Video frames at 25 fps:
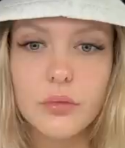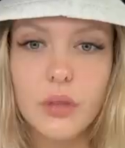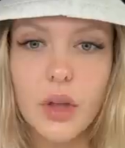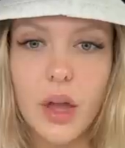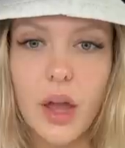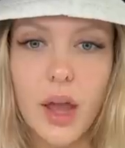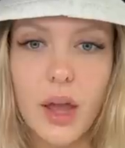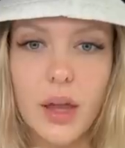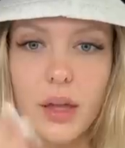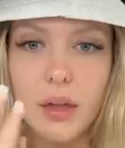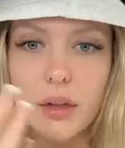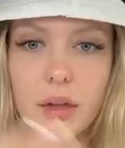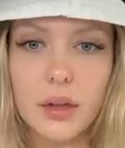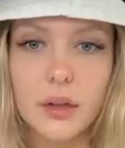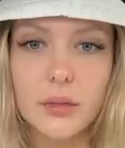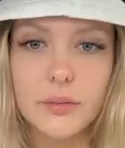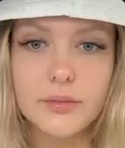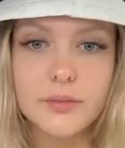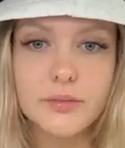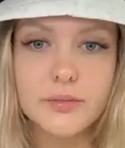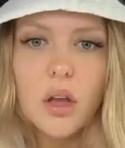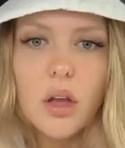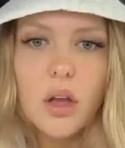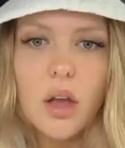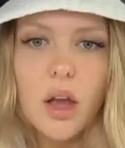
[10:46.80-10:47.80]
I hate
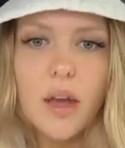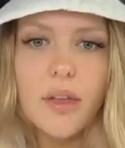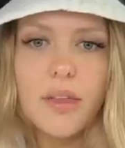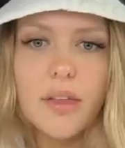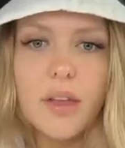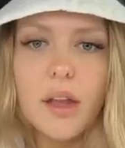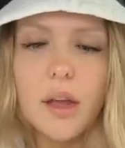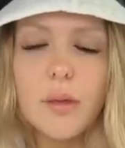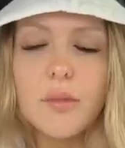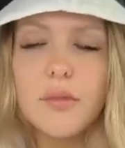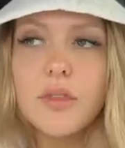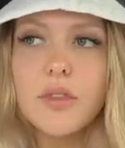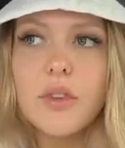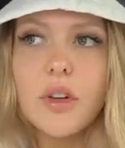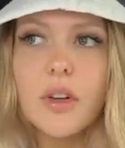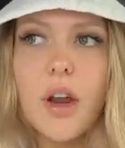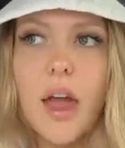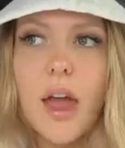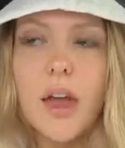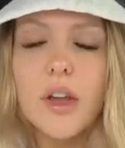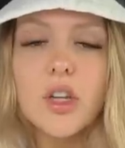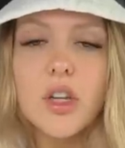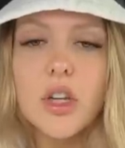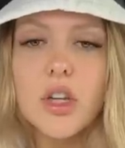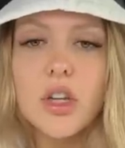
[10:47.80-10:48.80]
them. I think I'm just on
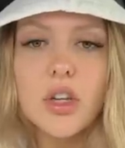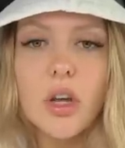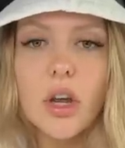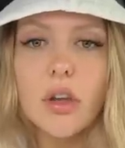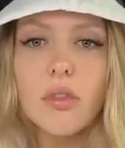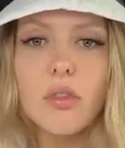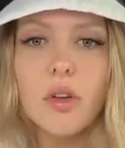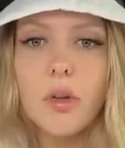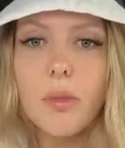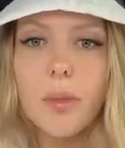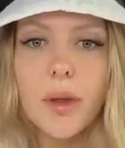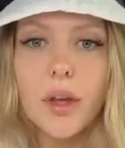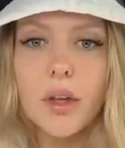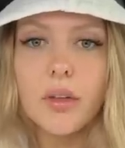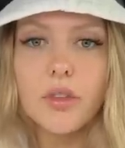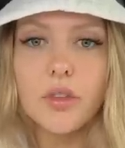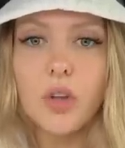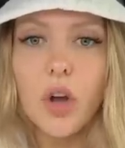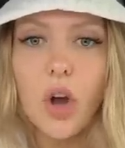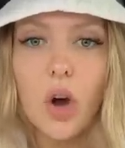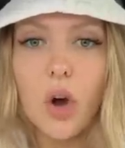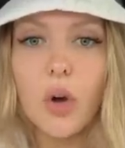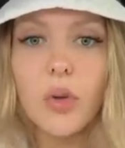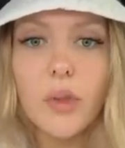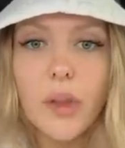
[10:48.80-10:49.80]
edge in general because the
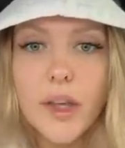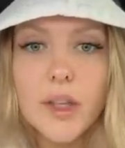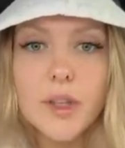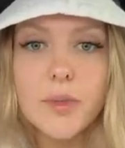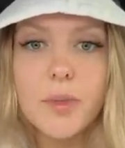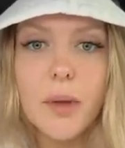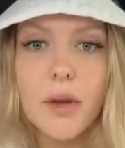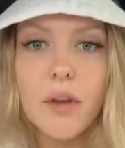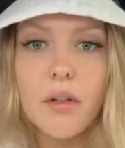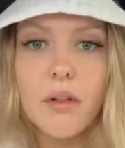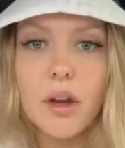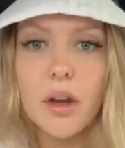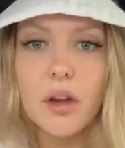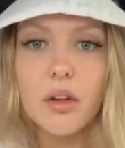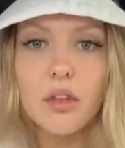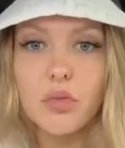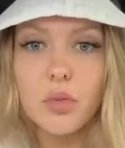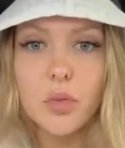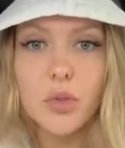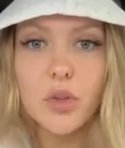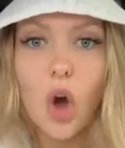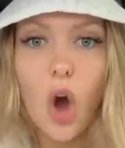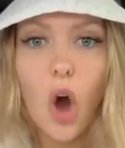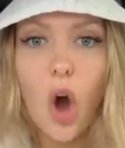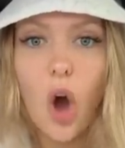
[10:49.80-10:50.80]
whole experience
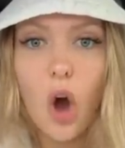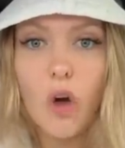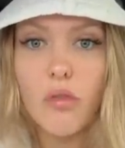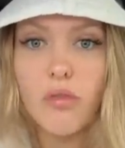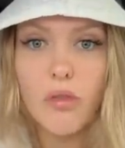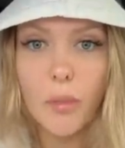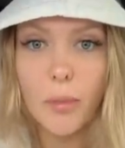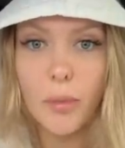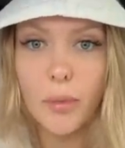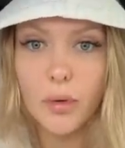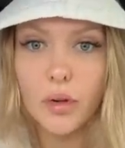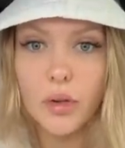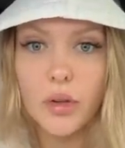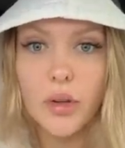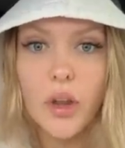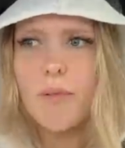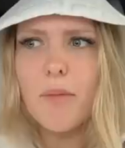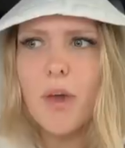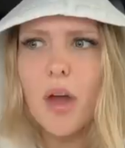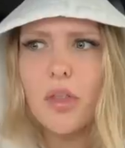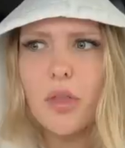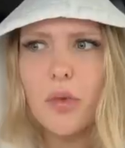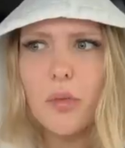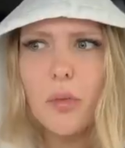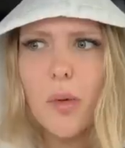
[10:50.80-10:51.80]
was horrible.
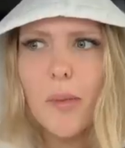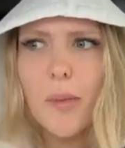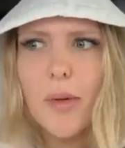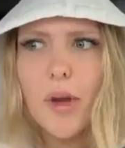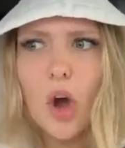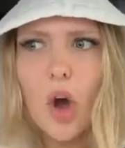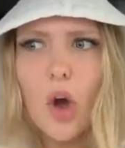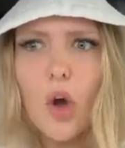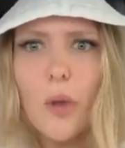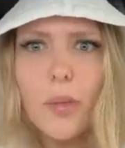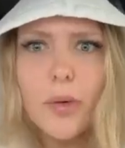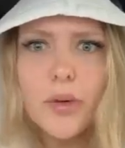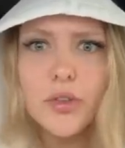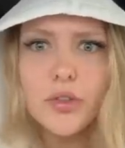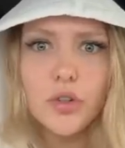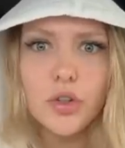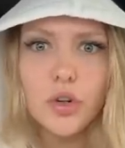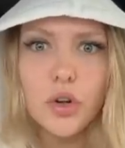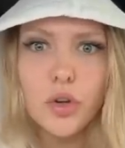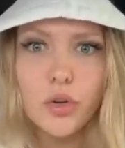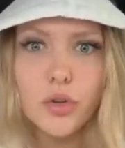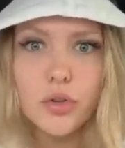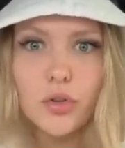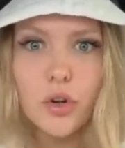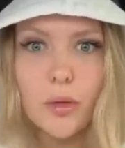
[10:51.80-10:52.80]
The woman opens the door
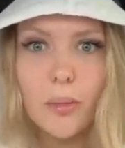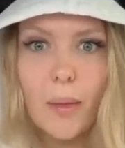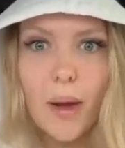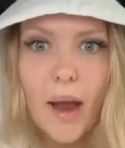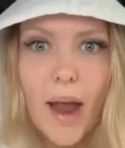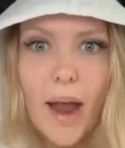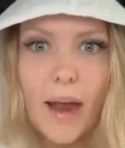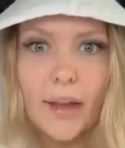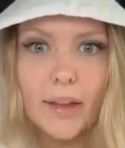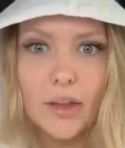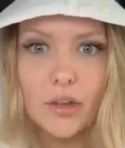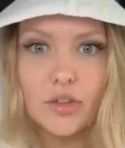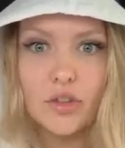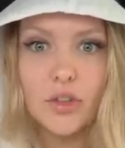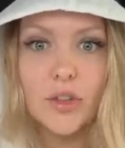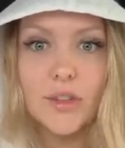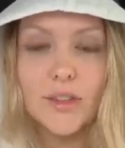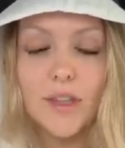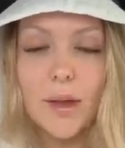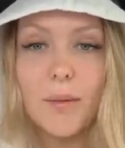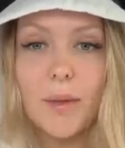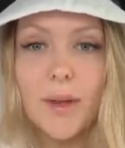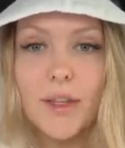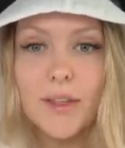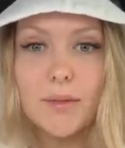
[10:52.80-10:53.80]
who's doing my eyelashes,
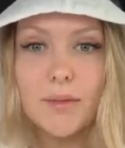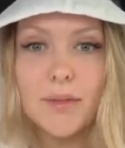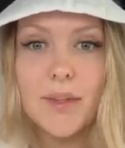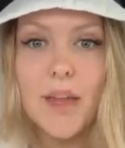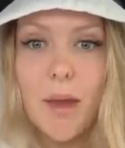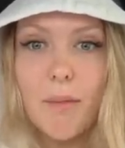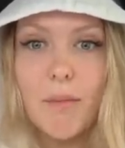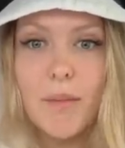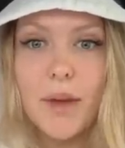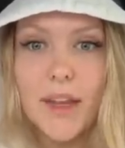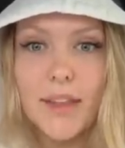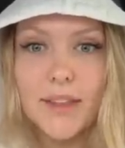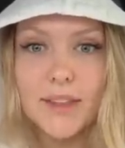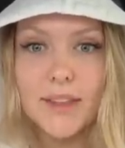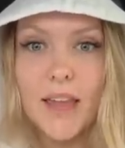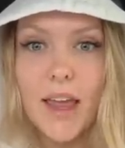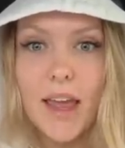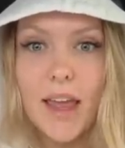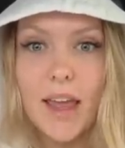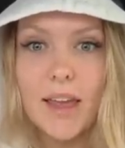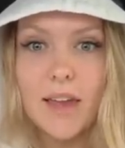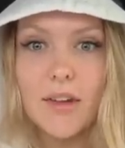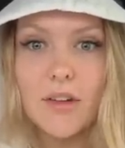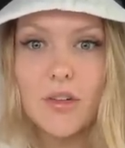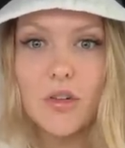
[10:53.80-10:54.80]
and because I'm 10 minutes
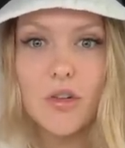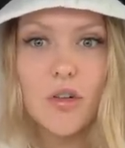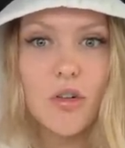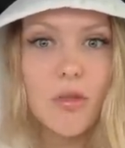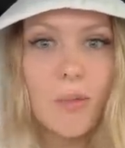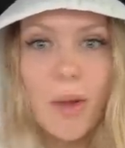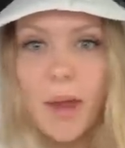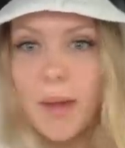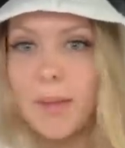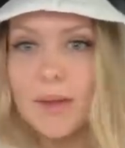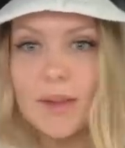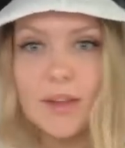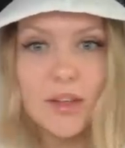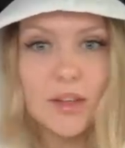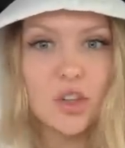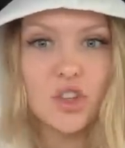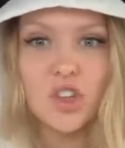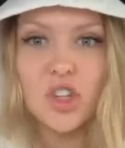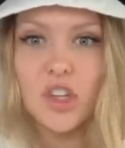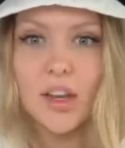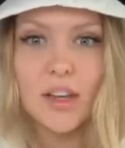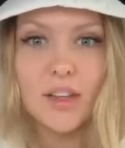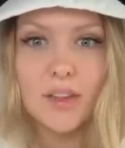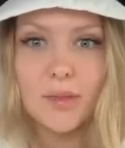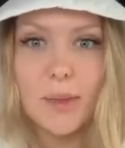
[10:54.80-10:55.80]
late, or maybe it's because she
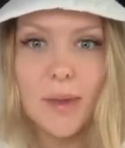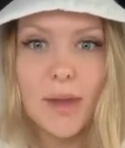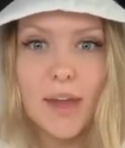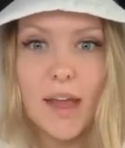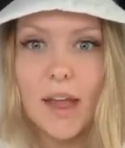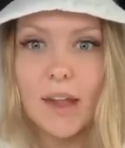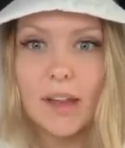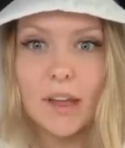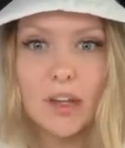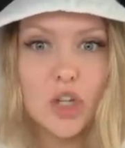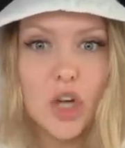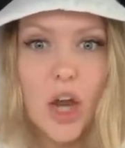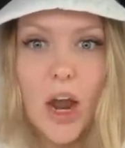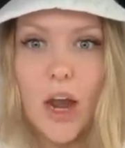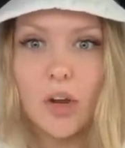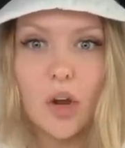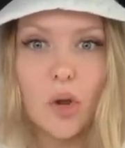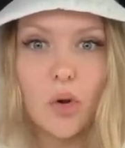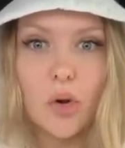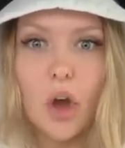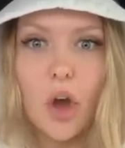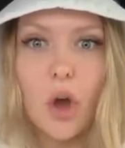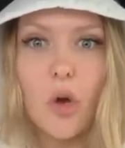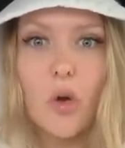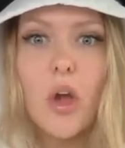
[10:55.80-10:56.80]
didn't speak English, I
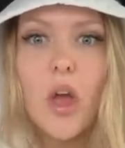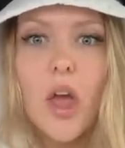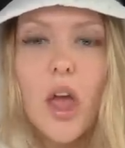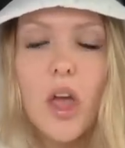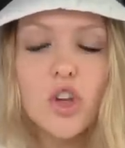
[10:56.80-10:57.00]
don't know.